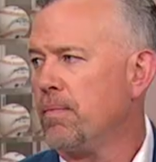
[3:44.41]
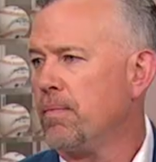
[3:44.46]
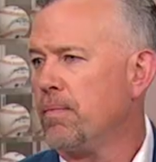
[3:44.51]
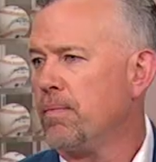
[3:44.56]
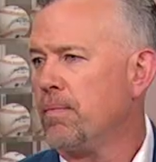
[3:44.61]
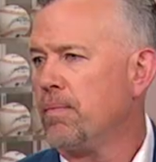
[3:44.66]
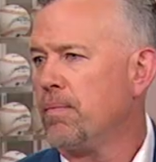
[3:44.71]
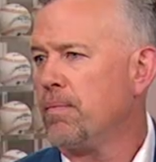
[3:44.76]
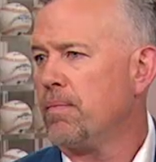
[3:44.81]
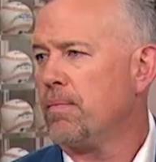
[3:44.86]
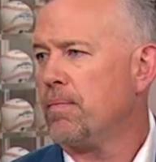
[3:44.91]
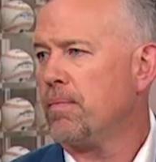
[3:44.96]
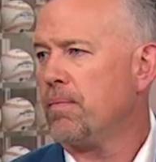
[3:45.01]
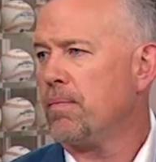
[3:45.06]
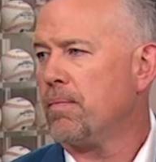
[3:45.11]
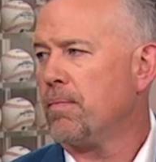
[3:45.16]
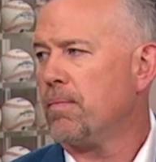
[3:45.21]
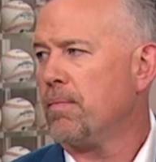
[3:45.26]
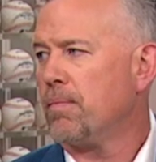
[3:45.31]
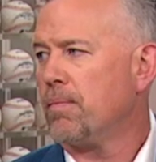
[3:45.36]

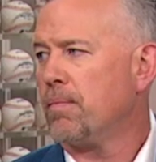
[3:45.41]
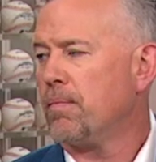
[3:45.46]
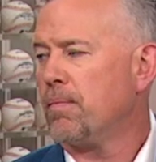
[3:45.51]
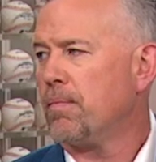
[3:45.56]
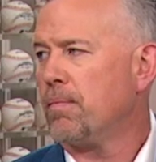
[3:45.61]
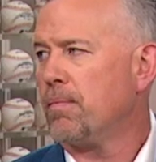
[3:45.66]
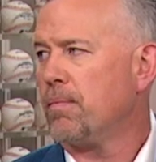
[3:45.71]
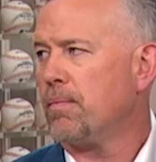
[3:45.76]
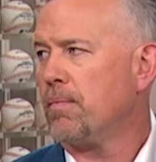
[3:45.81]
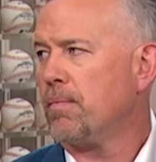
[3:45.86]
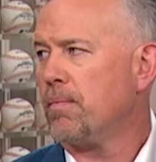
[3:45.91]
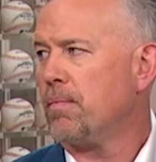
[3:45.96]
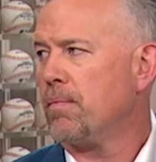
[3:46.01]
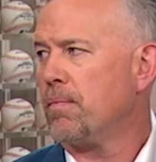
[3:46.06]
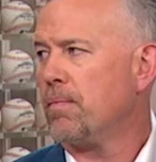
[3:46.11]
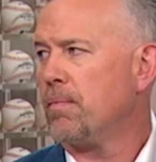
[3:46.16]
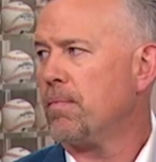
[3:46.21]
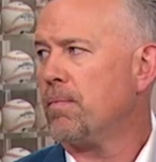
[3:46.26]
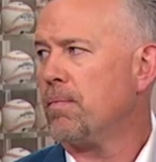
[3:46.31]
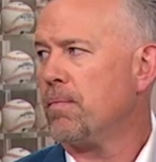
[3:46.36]

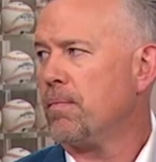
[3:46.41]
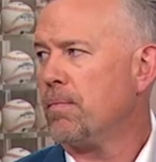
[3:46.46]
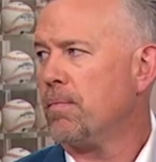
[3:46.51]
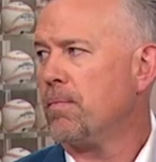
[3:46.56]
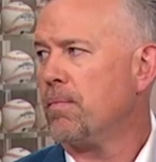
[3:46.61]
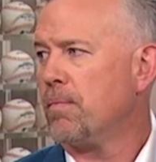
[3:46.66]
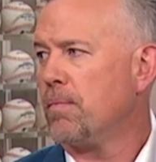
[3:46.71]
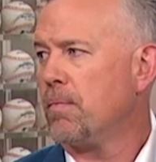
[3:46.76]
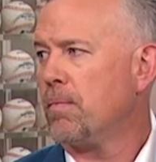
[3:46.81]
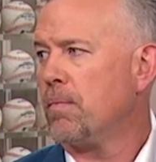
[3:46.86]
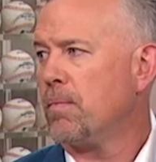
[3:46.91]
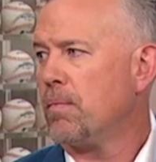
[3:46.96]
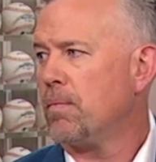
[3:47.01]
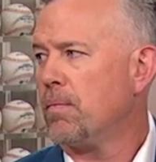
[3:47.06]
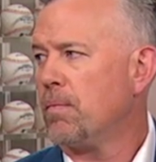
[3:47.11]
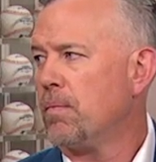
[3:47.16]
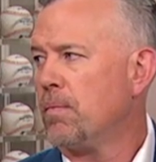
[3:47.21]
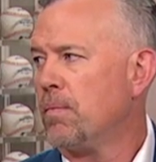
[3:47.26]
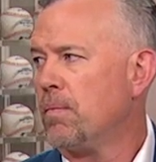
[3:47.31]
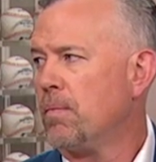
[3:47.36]

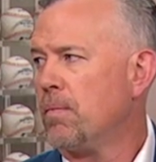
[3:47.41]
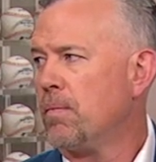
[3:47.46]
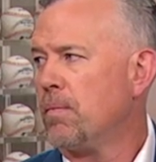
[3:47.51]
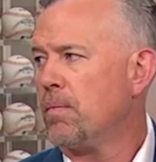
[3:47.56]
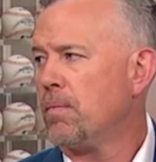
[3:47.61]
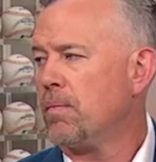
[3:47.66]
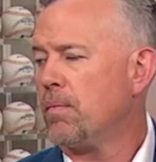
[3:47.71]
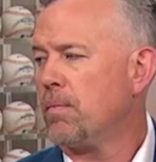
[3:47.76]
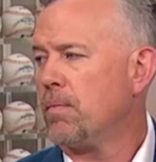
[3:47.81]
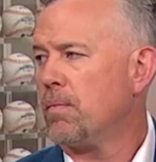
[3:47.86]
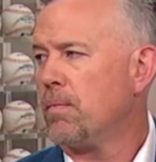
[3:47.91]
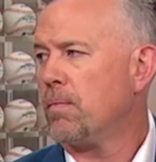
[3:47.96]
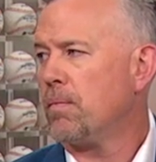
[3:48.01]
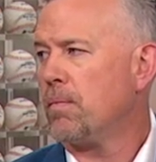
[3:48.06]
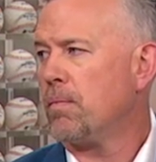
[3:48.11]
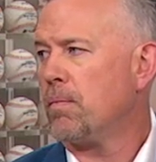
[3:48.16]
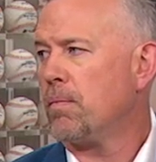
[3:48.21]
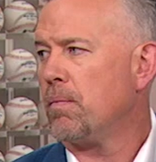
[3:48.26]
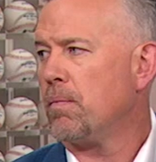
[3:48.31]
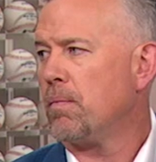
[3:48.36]

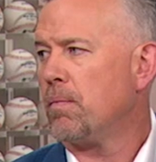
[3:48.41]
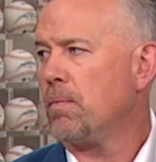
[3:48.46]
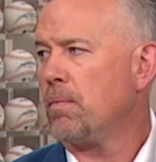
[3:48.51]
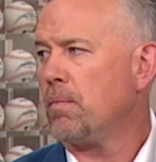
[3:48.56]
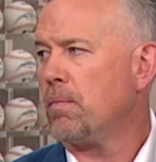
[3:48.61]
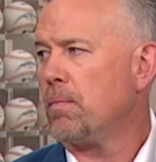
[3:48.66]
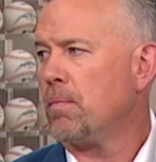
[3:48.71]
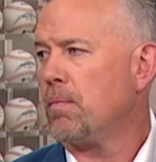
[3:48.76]
This person isn't speaking.